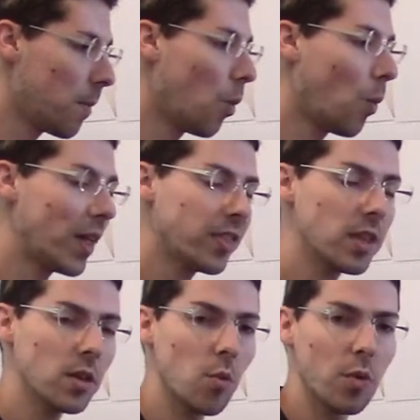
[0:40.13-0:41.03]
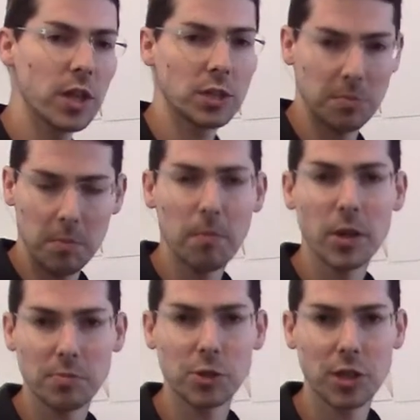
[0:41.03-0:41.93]
One thing which
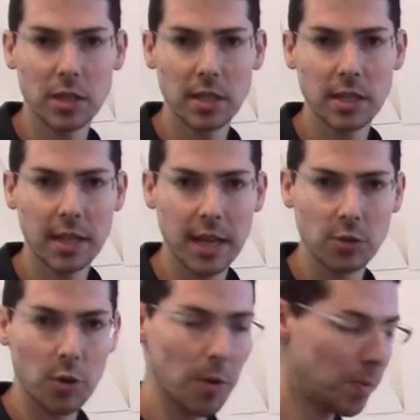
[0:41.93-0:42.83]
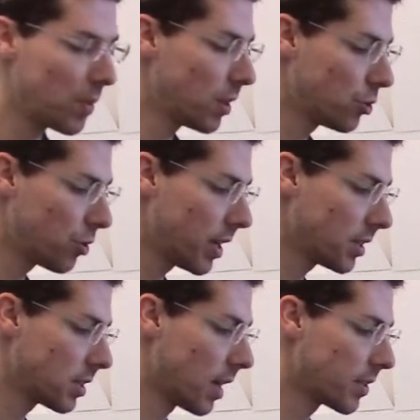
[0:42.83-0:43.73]
most machines these days are equipped with, and Jura
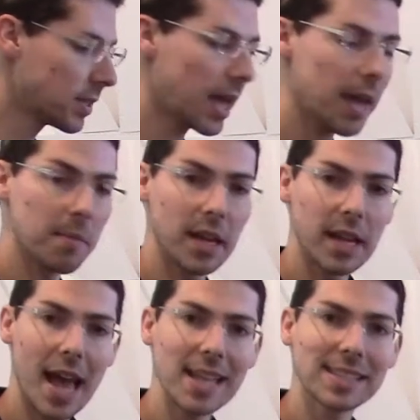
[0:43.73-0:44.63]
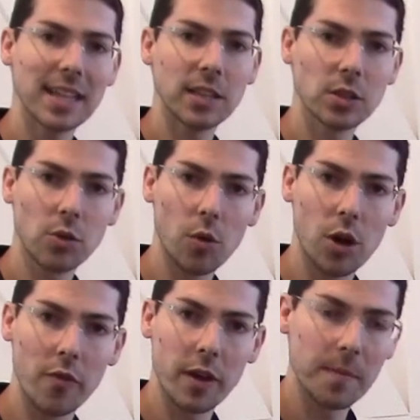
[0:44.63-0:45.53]
XS9 the same, it has sensors
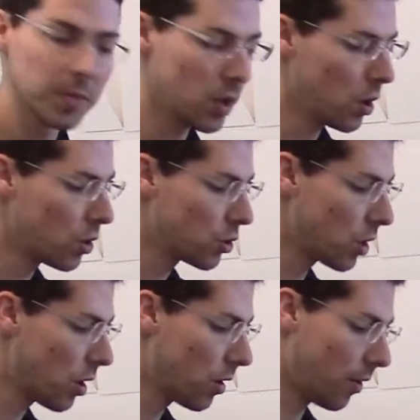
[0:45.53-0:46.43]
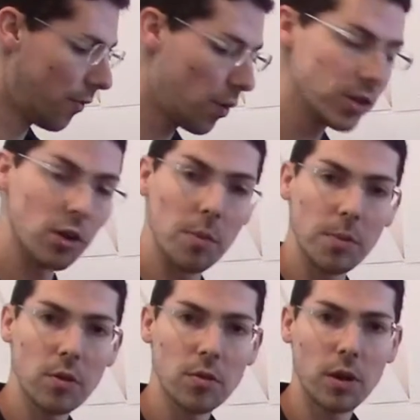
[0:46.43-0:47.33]
all over. So for
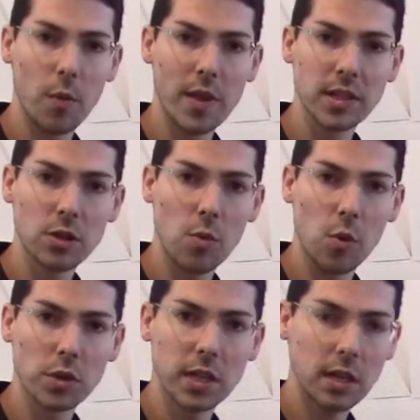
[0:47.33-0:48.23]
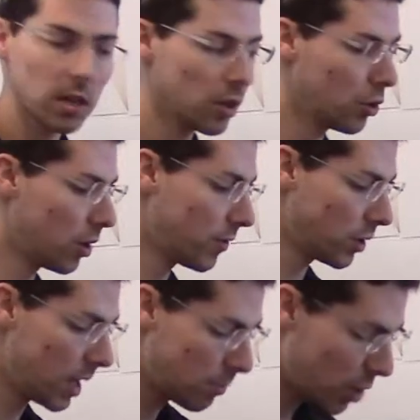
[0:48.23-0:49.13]
example, when there's no water, you don't
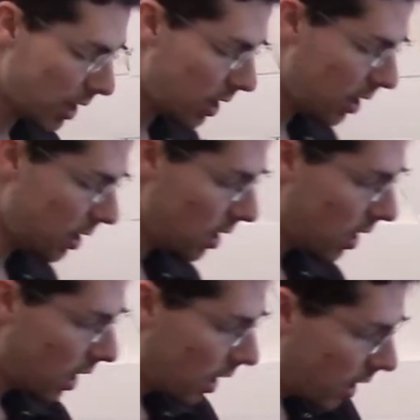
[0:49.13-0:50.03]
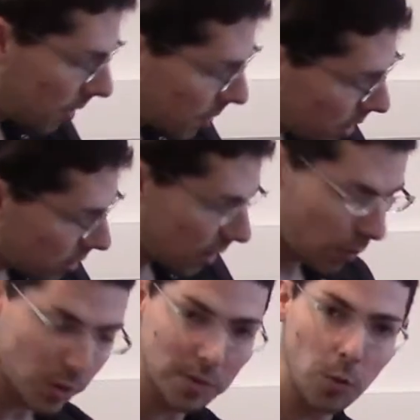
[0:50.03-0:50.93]
have to keep checking
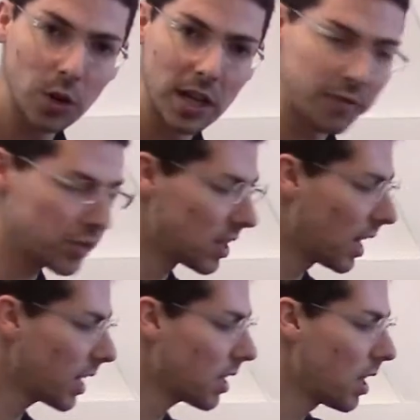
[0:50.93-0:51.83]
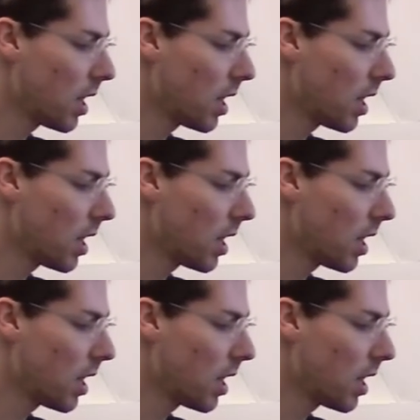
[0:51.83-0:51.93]
what my water level is like.